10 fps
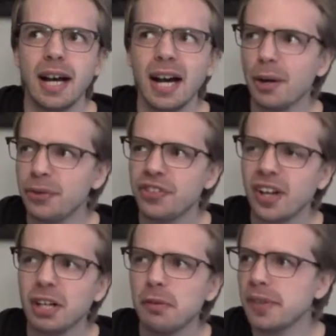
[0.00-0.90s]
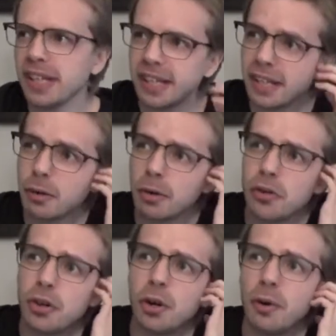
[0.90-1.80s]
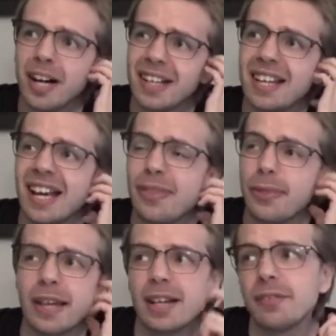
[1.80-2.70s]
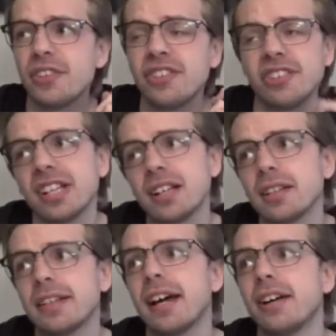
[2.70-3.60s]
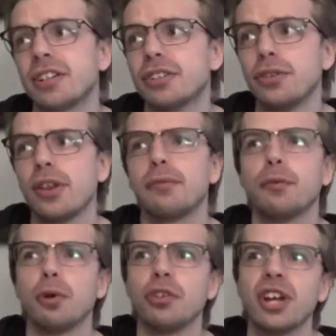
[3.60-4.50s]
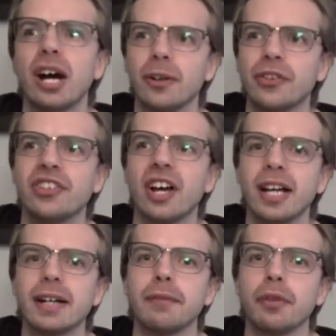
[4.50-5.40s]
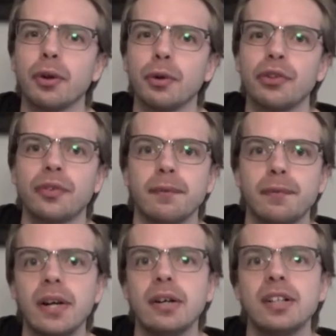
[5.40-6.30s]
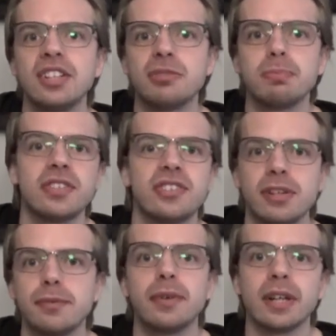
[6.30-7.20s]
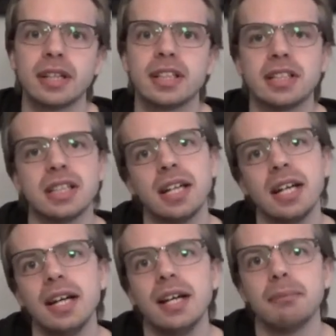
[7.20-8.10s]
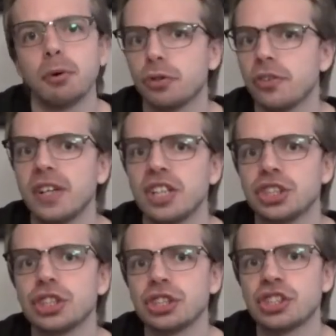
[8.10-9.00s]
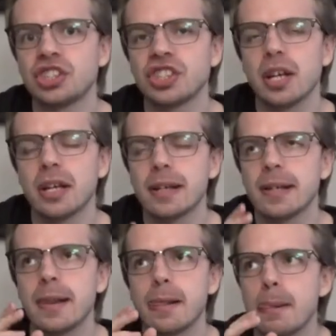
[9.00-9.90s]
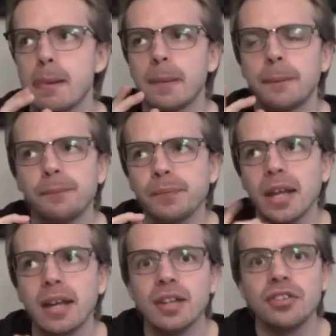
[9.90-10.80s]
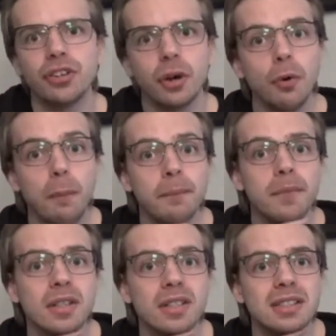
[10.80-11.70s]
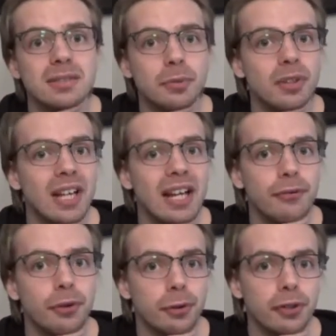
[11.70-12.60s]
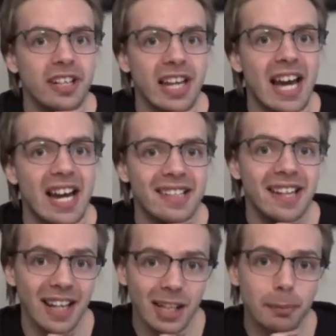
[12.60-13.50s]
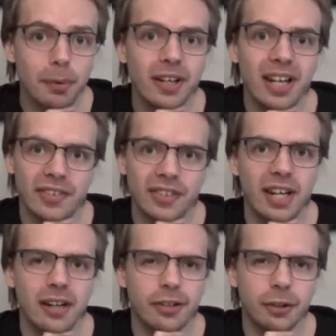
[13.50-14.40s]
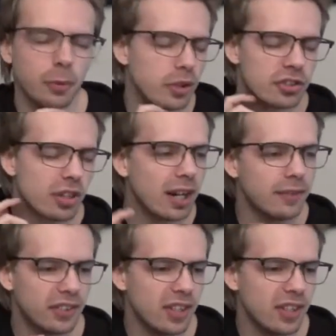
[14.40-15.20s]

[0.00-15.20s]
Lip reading: Outside of Igor though, I can't think of a single character that falls outside of those very specific motivations. So, we'll have to look at Hellboy as a character. What drives